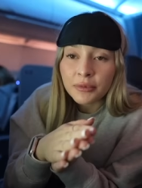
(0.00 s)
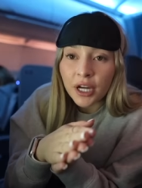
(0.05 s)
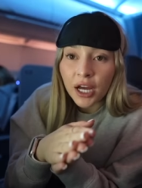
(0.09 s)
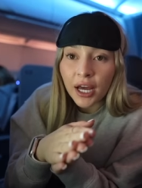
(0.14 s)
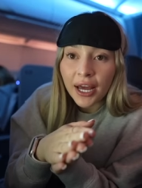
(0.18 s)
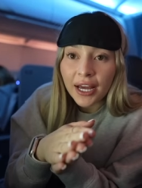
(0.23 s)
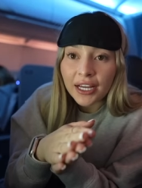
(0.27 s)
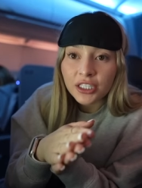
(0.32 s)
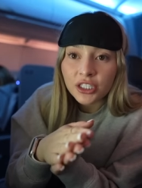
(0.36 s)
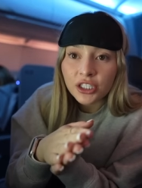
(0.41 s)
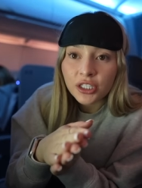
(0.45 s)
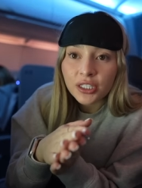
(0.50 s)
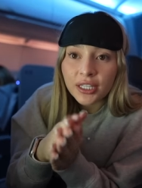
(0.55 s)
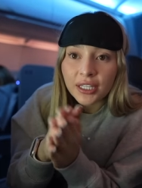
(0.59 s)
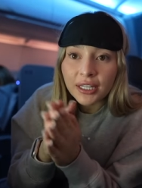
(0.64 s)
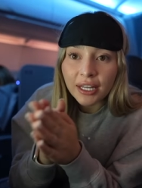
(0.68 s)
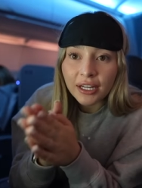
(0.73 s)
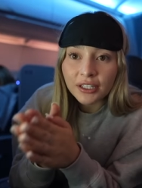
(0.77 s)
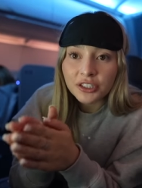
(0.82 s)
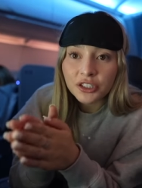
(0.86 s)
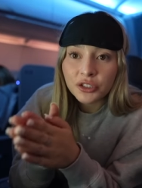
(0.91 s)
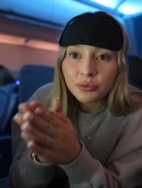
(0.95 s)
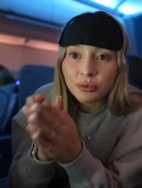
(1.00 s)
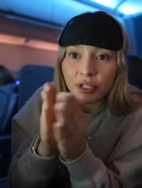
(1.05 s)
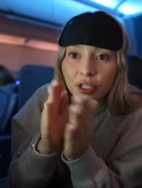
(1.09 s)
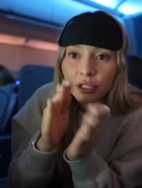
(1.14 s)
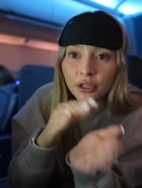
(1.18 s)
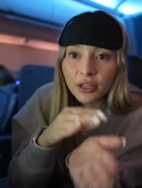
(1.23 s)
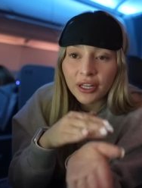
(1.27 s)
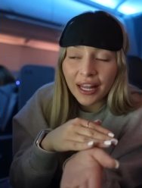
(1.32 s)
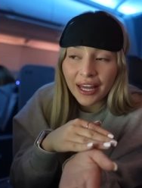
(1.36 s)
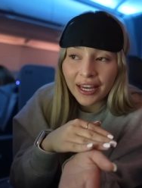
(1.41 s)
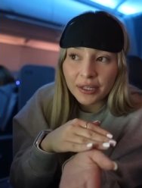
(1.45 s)
I'm not actually allowed to
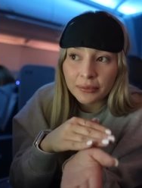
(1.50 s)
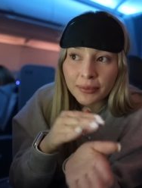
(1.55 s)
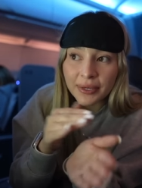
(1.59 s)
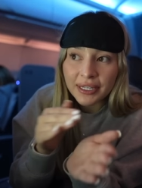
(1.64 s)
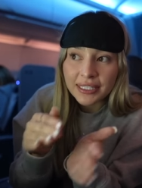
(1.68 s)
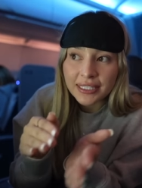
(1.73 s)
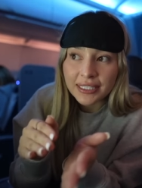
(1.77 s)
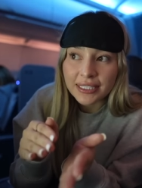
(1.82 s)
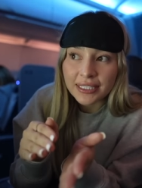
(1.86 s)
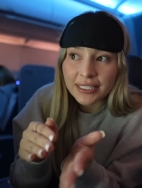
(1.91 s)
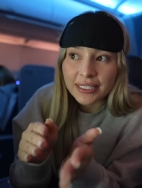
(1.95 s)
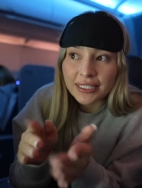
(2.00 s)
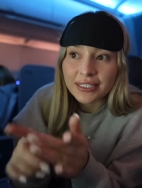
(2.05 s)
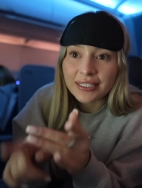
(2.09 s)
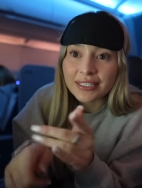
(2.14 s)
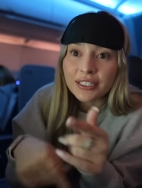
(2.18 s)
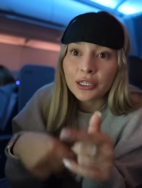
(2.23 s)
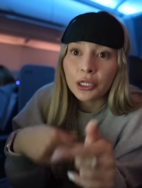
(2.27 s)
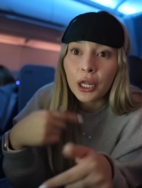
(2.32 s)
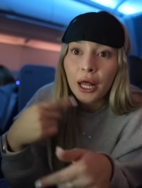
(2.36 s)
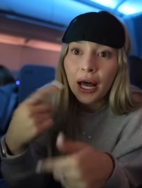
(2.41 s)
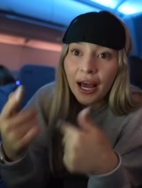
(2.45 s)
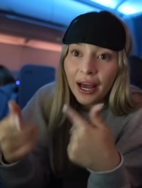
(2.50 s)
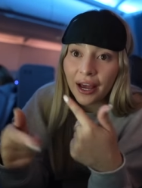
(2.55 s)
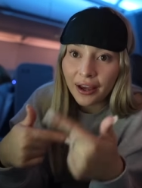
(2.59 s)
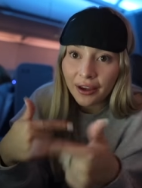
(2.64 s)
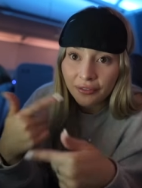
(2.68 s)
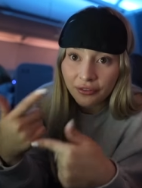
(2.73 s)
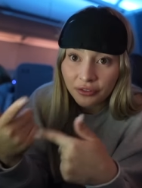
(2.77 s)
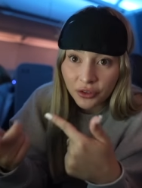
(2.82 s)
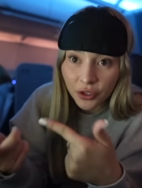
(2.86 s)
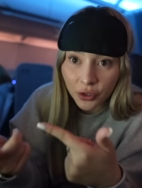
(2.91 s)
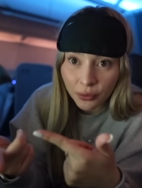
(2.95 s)
recline my seat till
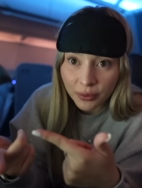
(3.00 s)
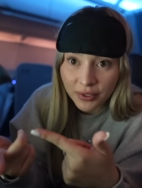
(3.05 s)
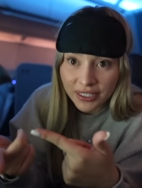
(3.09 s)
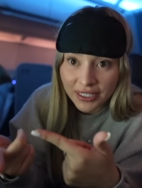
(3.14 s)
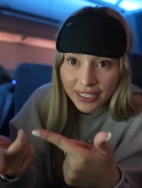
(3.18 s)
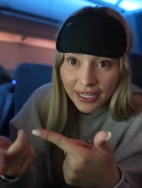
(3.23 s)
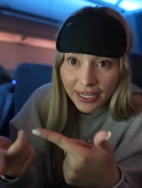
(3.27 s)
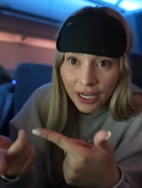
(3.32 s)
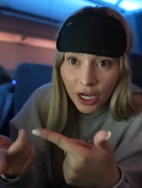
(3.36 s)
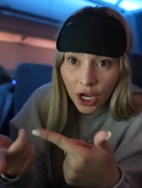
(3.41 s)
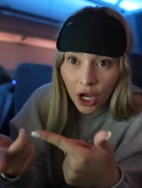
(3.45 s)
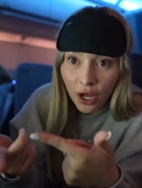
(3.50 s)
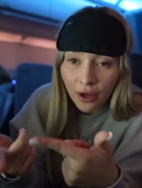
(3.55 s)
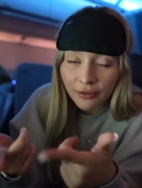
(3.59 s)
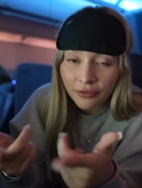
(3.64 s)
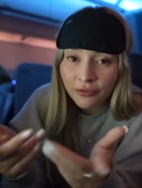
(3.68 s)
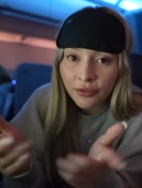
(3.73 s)
after we take off.